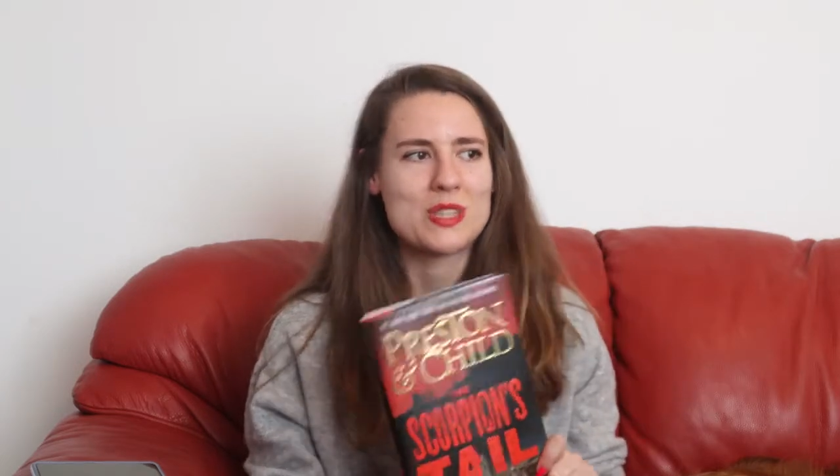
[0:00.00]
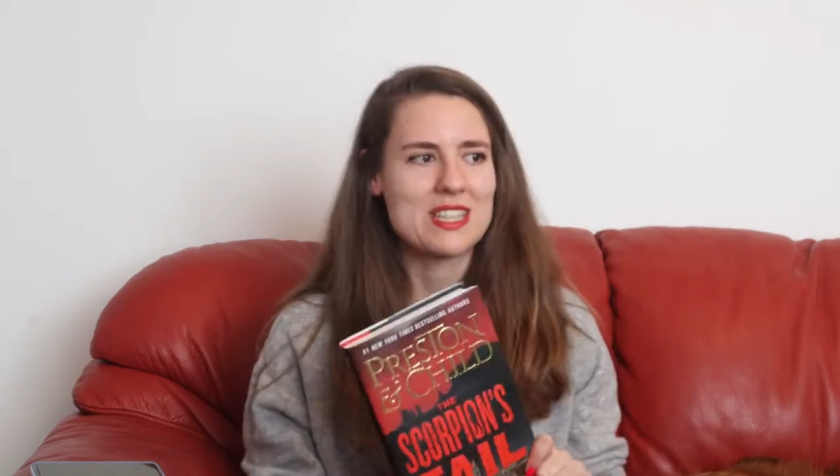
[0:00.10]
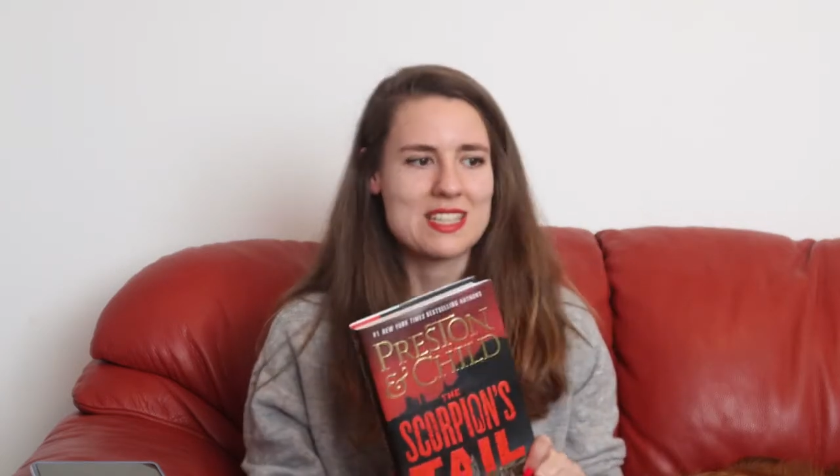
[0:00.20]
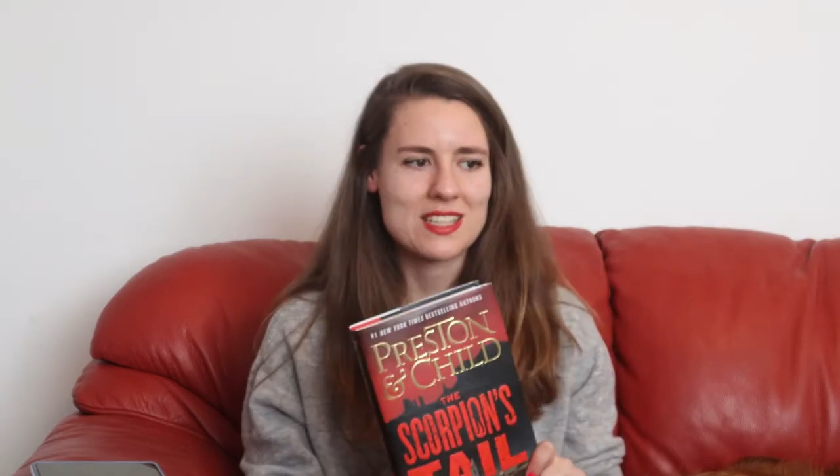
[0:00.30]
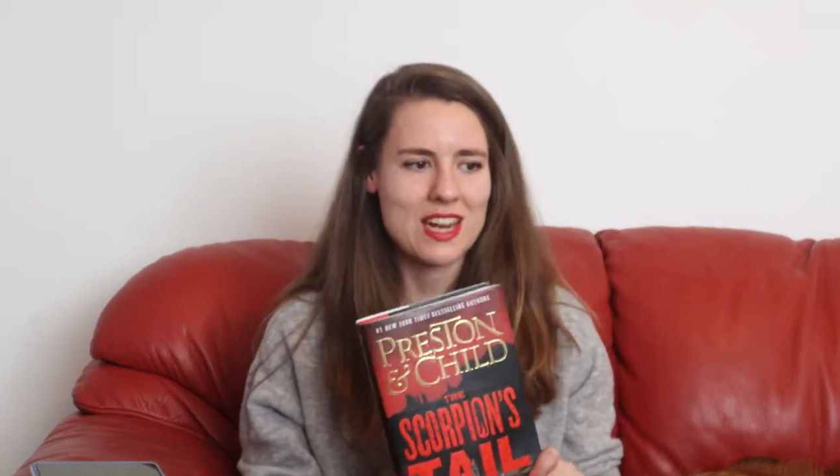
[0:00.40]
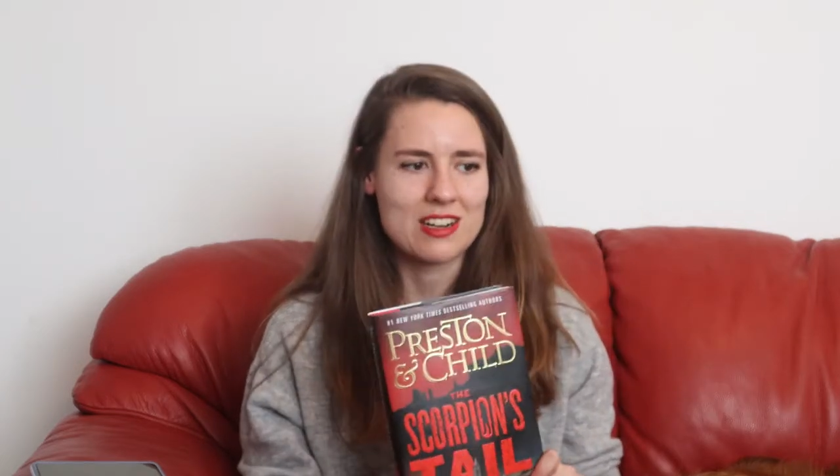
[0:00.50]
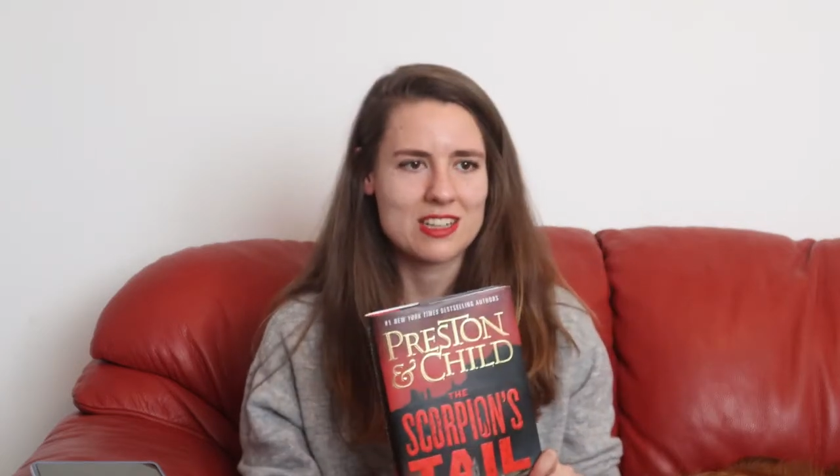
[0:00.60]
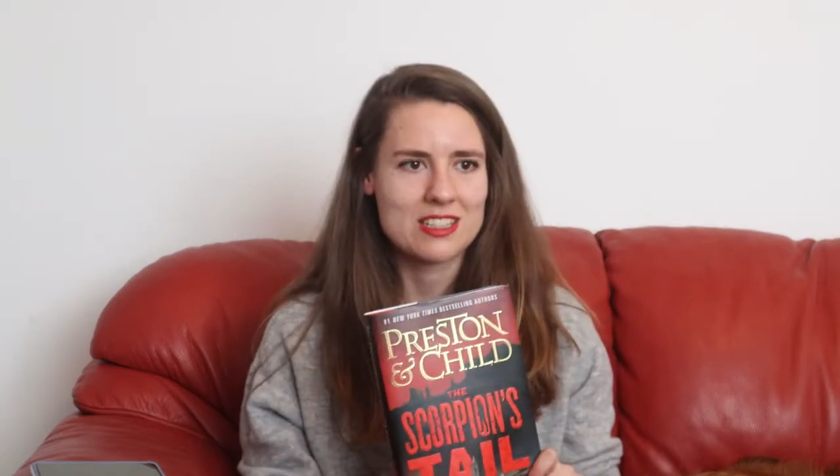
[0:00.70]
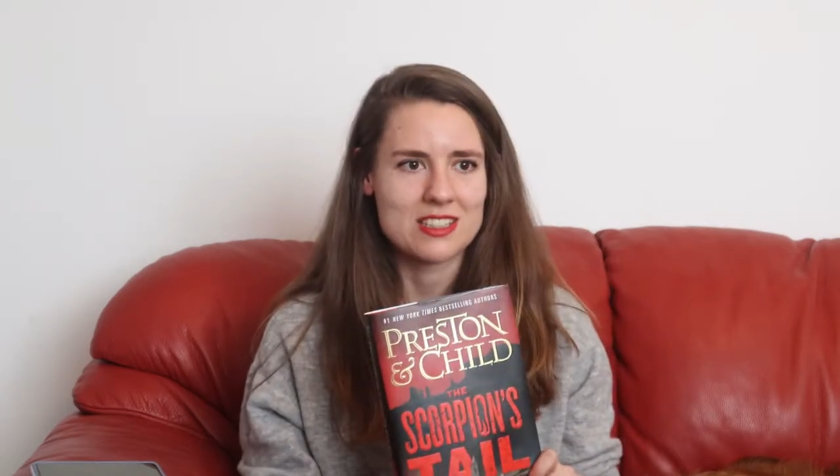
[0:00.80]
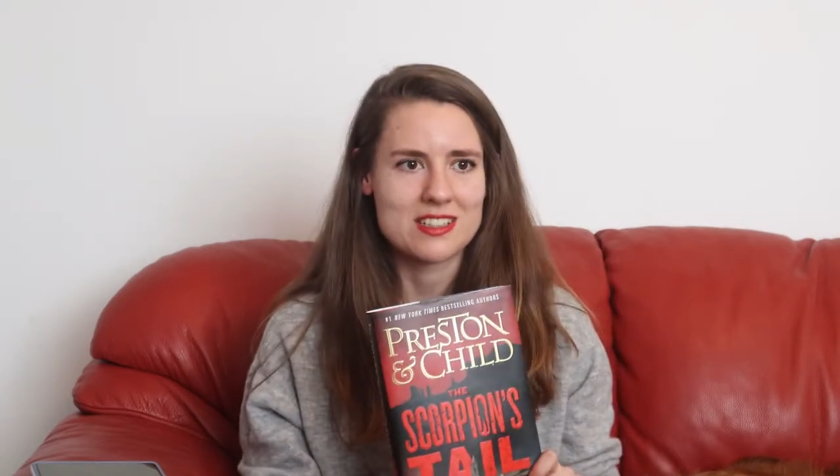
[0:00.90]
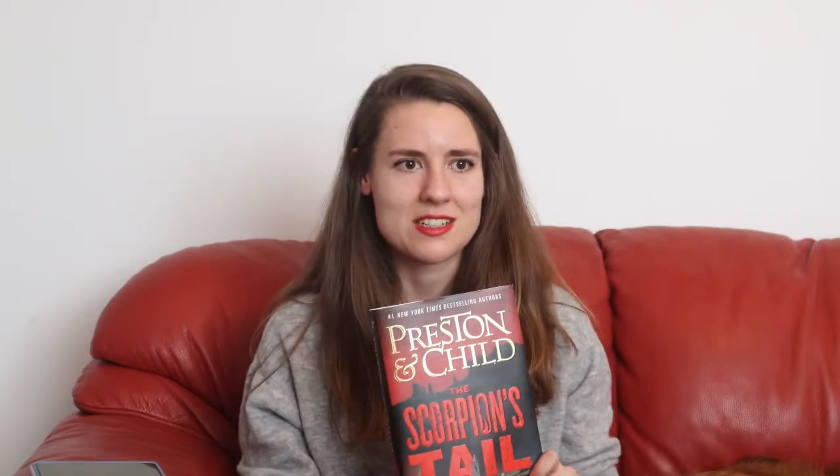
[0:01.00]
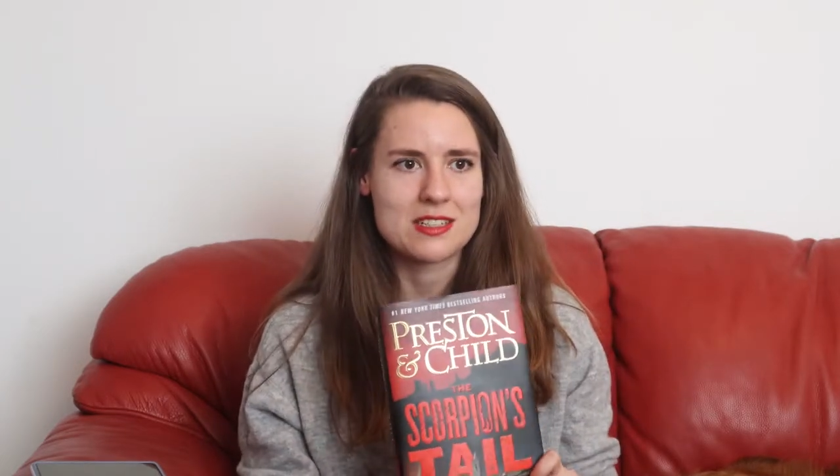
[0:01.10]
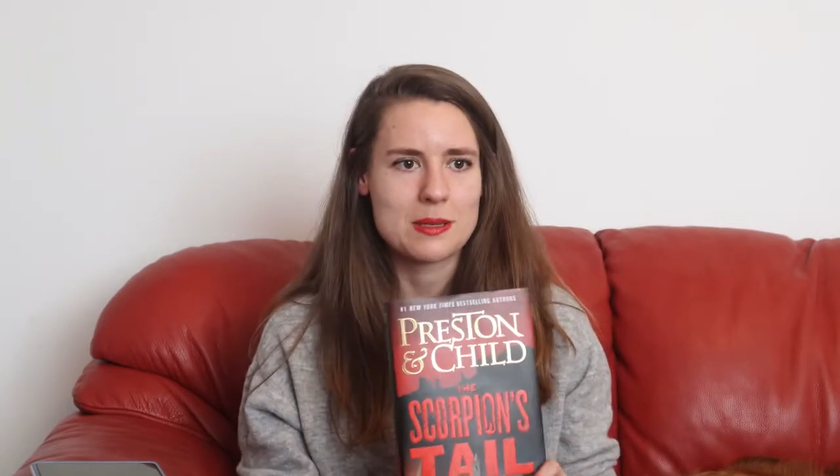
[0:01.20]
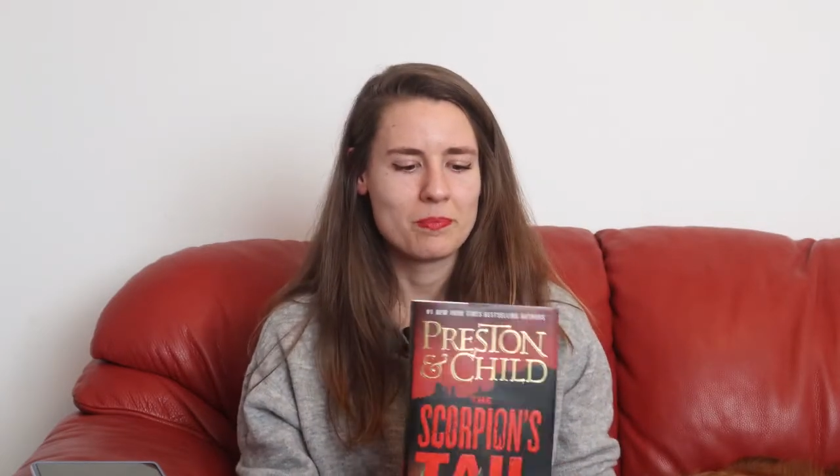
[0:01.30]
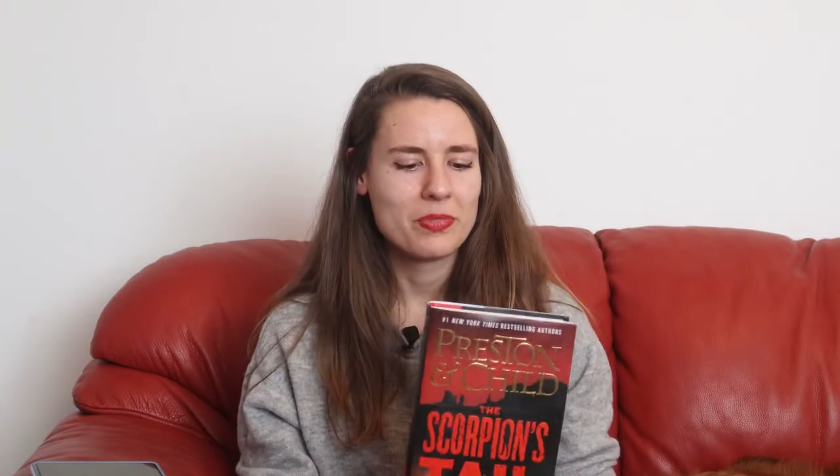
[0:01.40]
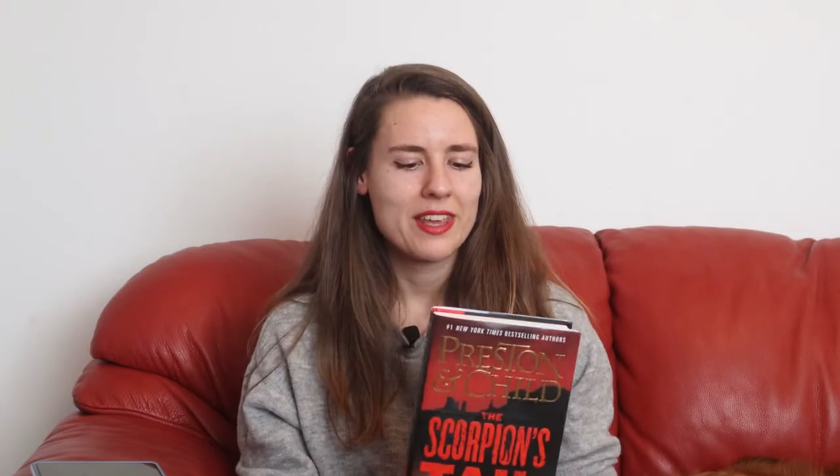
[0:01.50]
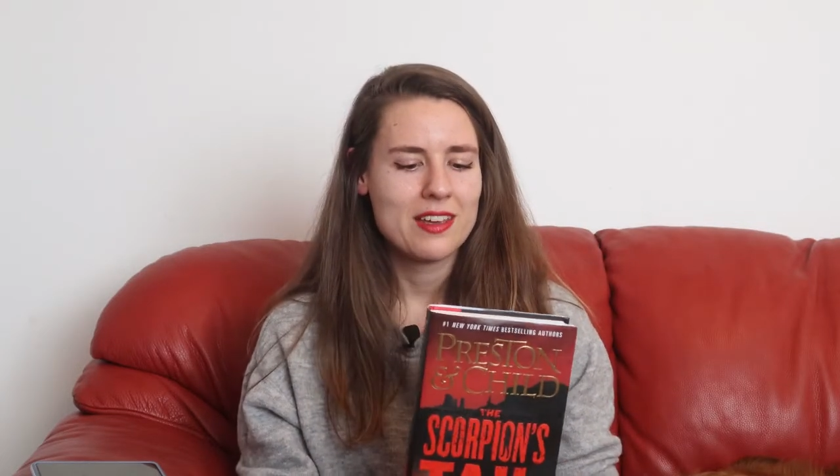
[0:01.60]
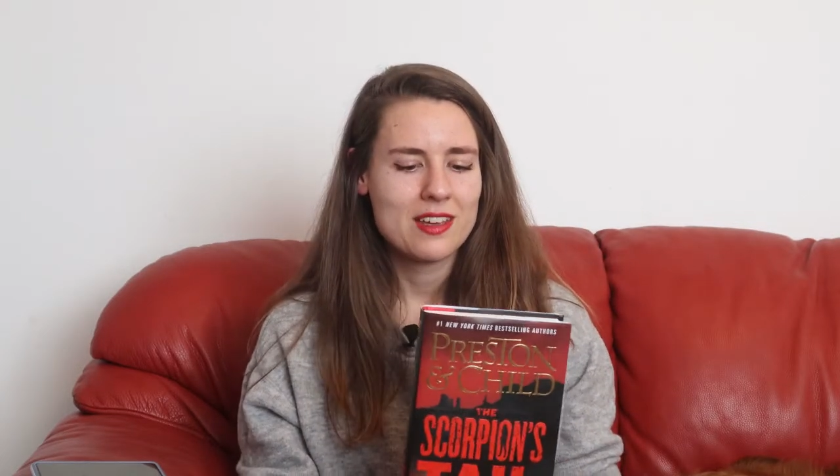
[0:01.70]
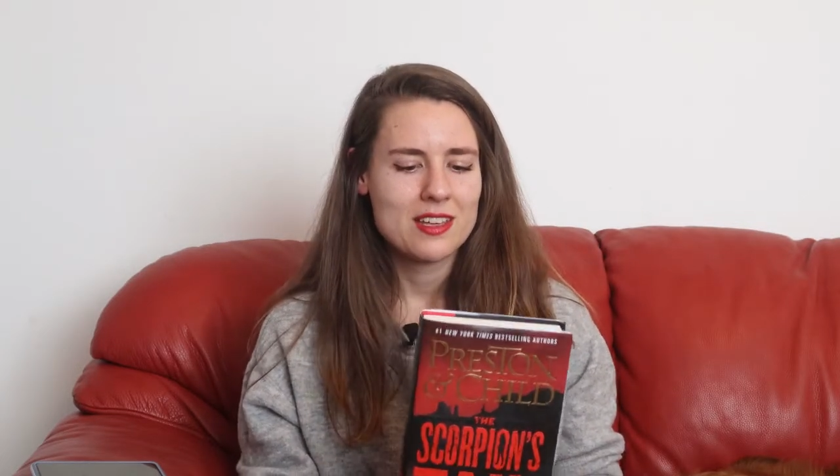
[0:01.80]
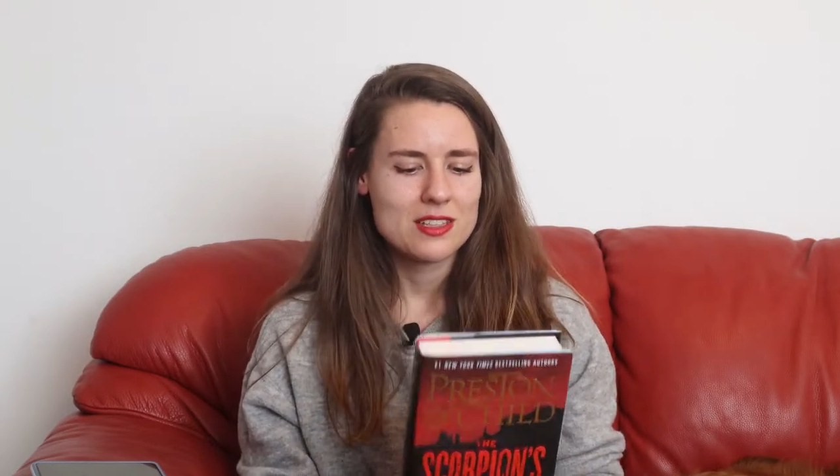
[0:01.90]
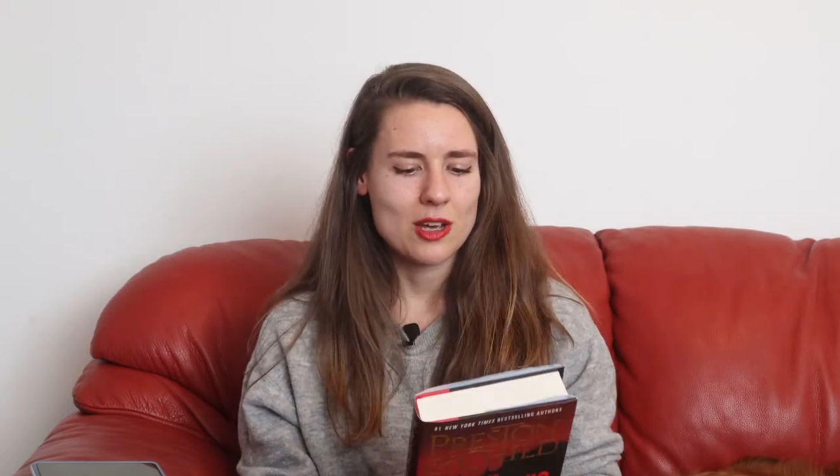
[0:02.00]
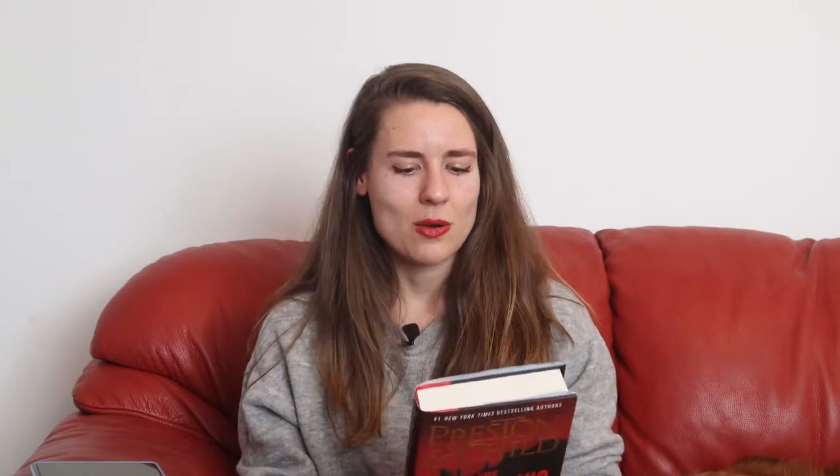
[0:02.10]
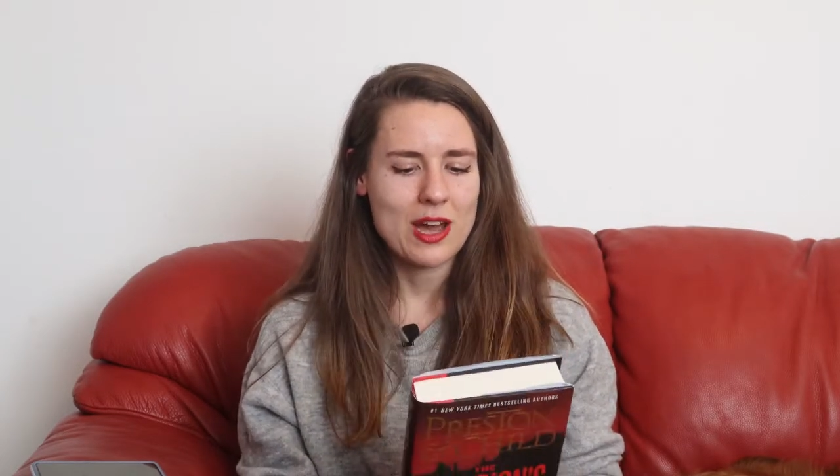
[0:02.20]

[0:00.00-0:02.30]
with these characters. So